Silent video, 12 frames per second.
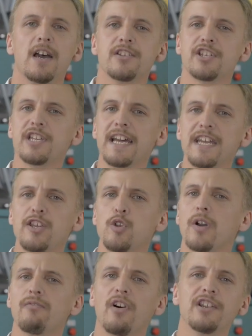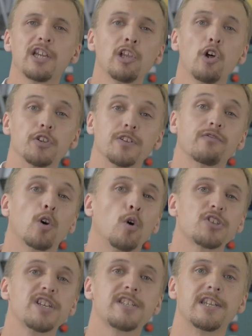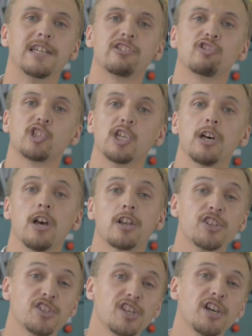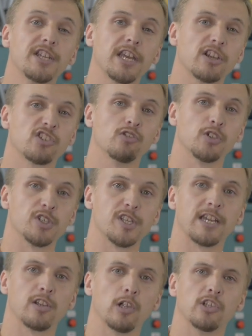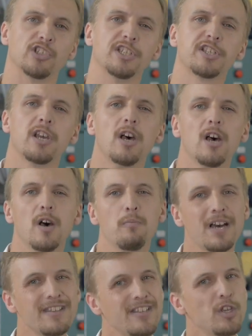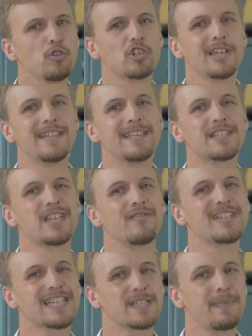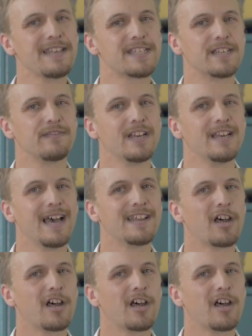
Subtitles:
Today you can find a lot of courses and literature concerning extrusion technologies, but usually this stuff is expensive and